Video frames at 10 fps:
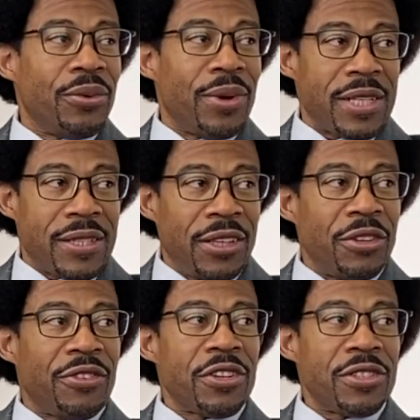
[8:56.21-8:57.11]
Wayne State
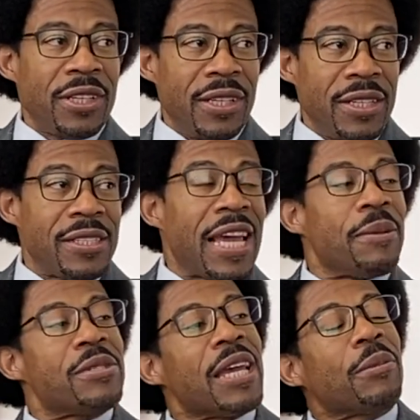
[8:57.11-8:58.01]
University,
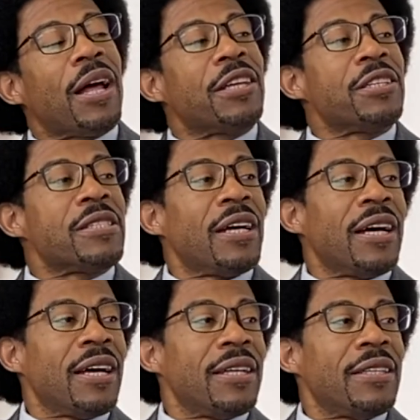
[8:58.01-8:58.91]
same same college as
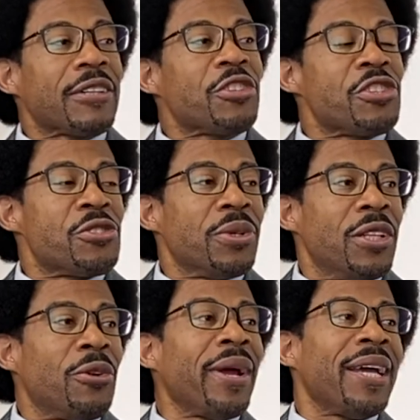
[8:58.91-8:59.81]
uh, Dr.
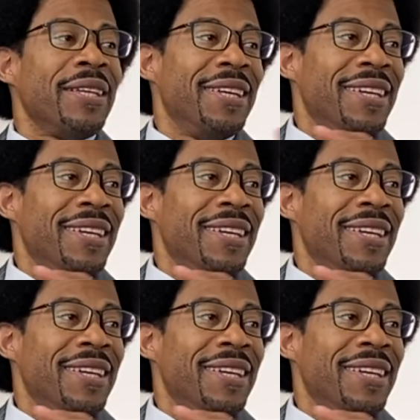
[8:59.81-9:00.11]
Suzuki Lorraine.